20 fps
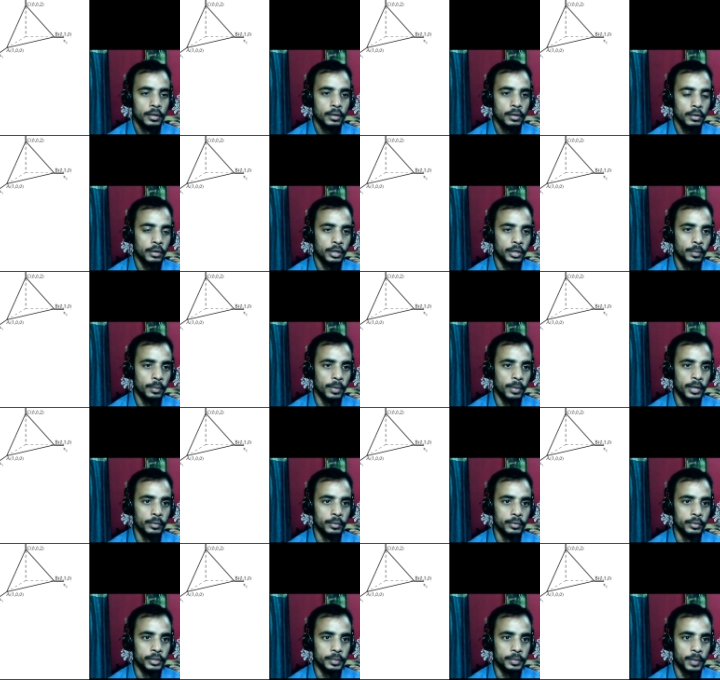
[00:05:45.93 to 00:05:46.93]
on a plane
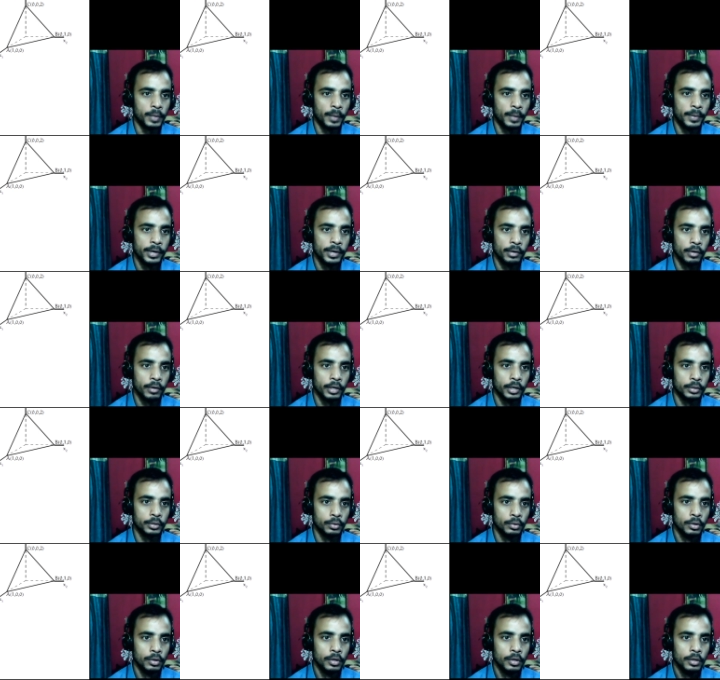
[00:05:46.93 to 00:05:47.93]
which is perpendicular
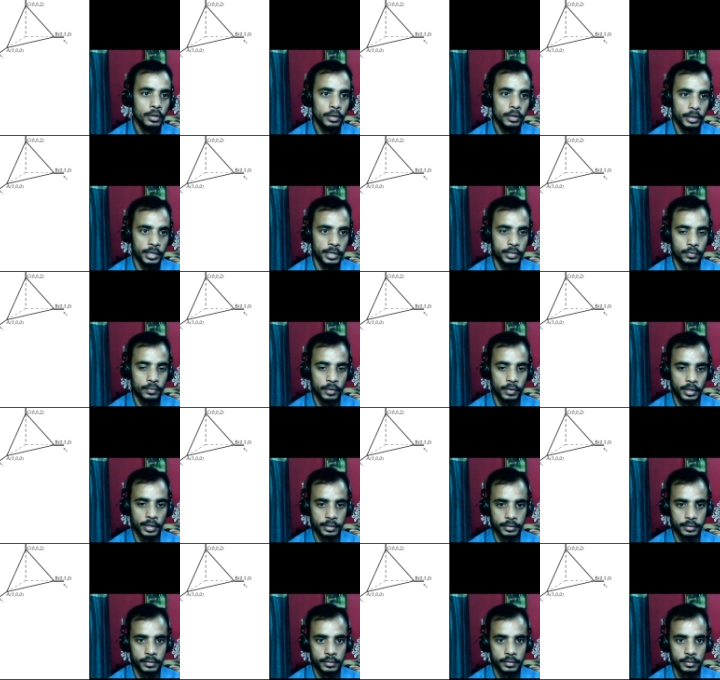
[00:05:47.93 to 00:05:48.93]
to x1
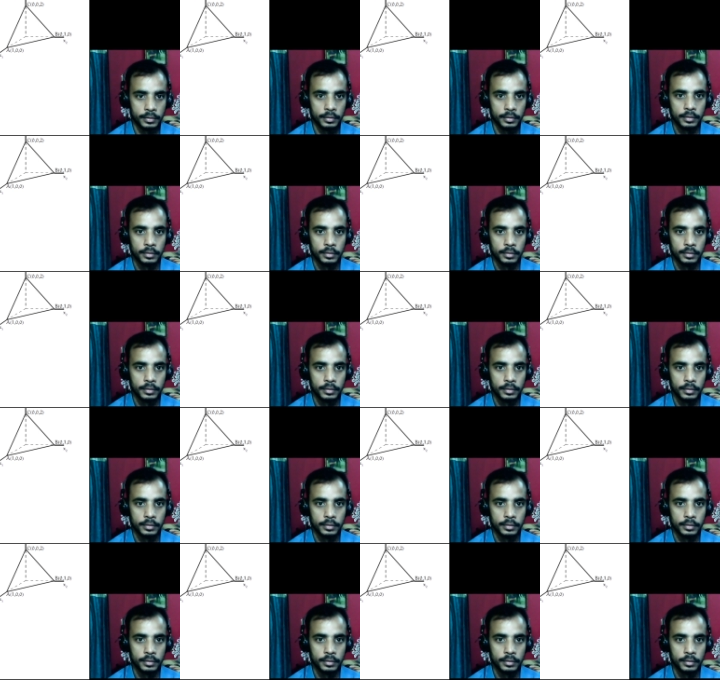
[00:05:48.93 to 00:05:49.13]
axis.